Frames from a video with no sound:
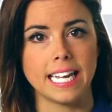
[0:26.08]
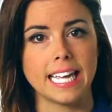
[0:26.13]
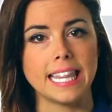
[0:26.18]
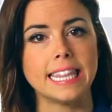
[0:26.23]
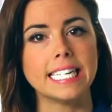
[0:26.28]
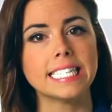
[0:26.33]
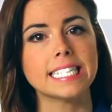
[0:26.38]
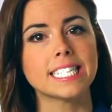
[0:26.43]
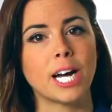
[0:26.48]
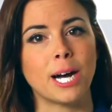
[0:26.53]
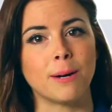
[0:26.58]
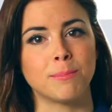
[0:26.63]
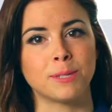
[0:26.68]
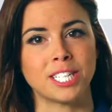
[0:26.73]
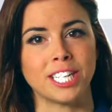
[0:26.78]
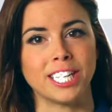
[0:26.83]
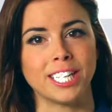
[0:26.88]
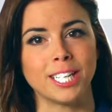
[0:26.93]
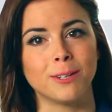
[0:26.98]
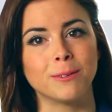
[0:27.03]
In this
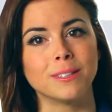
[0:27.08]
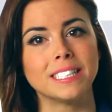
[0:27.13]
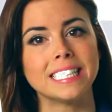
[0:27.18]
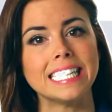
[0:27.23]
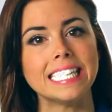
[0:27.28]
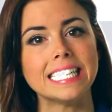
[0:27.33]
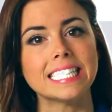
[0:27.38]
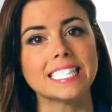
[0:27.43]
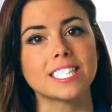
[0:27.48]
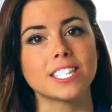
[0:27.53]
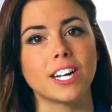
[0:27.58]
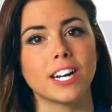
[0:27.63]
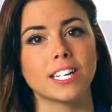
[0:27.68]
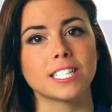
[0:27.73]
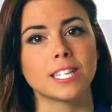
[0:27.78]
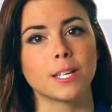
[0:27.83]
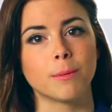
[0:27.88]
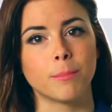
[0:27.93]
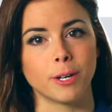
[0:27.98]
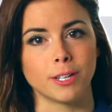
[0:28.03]
option, you will need to
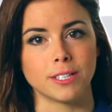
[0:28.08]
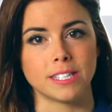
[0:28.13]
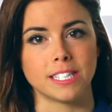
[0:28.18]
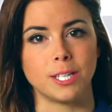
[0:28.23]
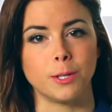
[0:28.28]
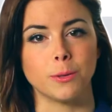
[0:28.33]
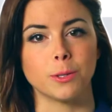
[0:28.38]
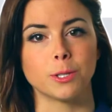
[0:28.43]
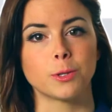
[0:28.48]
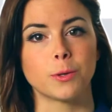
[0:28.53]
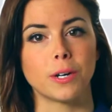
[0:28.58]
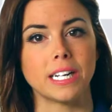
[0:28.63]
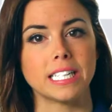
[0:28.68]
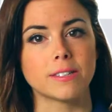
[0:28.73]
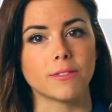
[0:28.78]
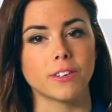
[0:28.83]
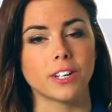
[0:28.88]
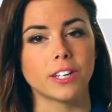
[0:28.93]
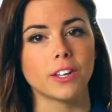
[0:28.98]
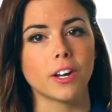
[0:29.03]
talk to the person you are
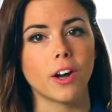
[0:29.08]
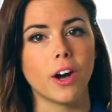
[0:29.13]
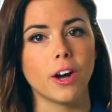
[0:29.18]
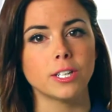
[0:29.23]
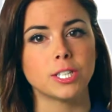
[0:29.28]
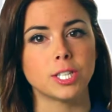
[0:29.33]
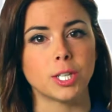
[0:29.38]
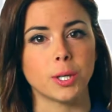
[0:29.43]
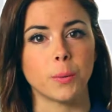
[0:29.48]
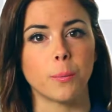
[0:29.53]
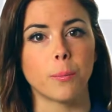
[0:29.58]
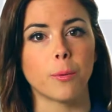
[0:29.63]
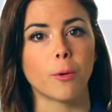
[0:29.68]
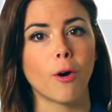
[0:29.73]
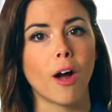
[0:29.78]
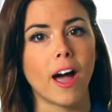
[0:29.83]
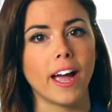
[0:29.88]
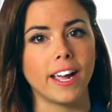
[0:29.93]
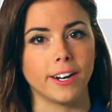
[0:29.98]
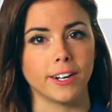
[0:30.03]
transferring the call to
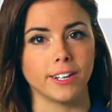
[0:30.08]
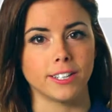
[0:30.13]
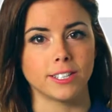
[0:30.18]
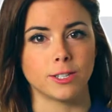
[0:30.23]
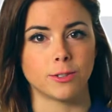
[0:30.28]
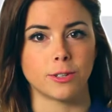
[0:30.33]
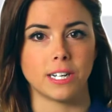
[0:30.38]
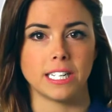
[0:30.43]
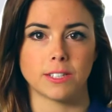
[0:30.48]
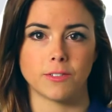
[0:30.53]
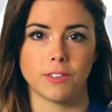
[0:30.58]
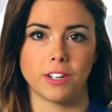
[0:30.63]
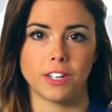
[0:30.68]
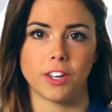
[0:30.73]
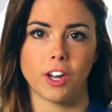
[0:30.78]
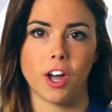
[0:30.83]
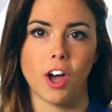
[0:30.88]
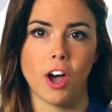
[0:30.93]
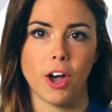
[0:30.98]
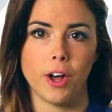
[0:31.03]
prior to
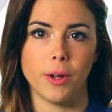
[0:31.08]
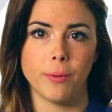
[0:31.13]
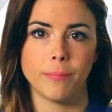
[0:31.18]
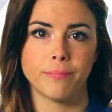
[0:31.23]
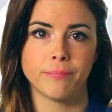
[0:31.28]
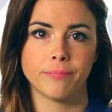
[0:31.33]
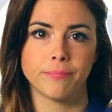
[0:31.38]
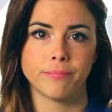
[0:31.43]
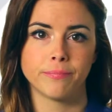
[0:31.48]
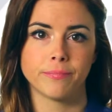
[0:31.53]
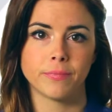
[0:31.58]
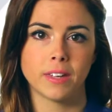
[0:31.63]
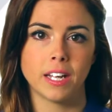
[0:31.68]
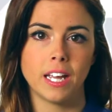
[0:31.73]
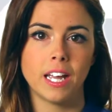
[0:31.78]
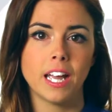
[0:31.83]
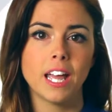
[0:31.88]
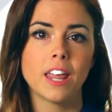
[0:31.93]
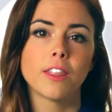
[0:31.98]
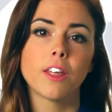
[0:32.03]
transferring the call.
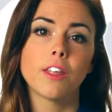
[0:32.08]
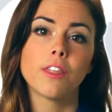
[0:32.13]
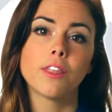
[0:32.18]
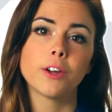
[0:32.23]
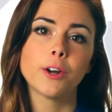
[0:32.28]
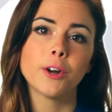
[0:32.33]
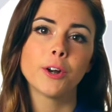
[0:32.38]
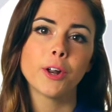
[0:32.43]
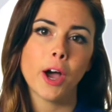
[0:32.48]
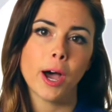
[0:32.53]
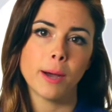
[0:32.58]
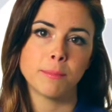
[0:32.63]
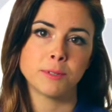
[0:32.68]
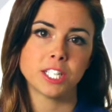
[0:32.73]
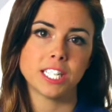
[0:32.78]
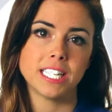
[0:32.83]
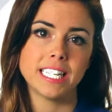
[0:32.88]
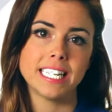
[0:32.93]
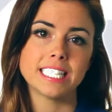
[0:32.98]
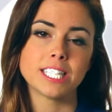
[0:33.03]
The third
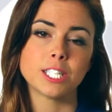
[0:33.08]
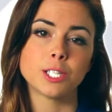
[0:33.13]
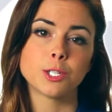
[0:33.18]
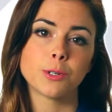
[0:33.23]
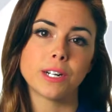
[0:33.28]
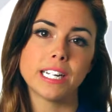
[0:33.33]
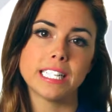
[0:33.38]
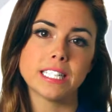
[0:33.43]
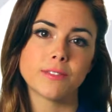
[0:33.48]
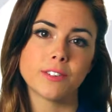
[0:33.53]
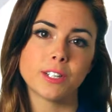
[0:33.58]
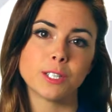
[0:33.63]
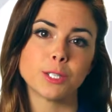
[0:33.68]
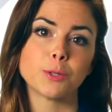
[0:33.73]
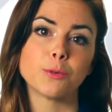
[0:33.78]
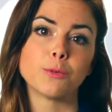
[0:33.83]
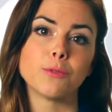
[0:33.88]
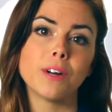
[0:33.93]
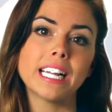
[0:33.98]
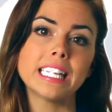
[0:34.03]
option is a transfer
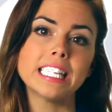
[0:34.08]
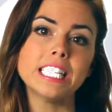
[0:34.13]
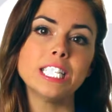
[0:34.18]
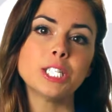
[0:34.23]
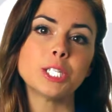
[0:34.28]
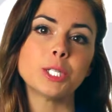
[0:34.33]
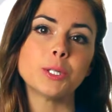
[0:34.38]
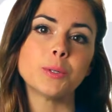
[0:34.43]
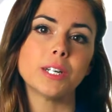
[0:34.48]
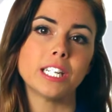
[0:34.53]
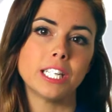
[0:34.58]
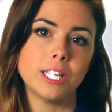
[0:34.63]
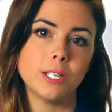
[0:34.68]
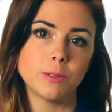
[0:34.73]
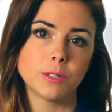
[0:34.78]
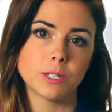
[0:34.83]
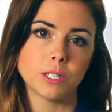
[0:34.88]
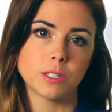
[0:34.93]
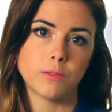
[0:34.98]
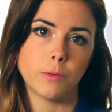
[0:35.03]
directly to a
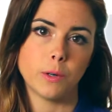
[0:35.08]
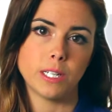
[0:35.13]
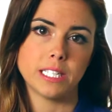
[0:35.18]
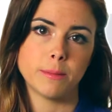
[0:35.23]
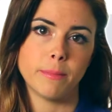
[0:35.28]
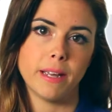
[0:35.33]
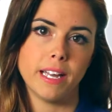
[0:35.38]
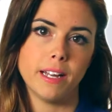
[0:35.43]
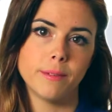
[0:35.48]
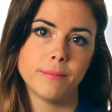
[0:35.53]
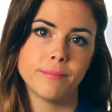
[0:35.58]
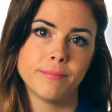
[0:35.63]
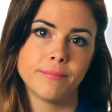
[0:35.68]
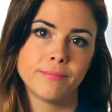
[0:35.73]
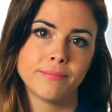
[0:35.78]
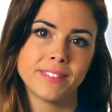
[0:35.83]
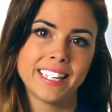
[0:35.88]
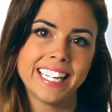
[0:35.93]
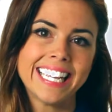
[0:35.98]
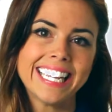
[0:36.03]
user's voicemail.
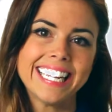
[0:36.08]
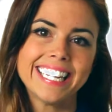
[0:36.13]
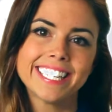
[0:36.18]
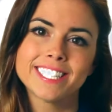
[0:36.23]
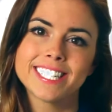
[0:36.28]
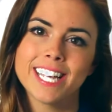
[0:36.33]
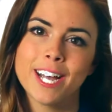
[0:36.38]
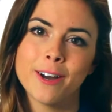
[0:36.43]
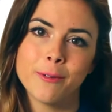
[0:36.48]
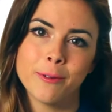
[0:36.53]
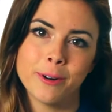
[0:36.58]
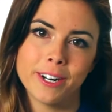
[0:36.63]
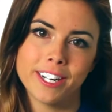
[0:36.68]
Here's how it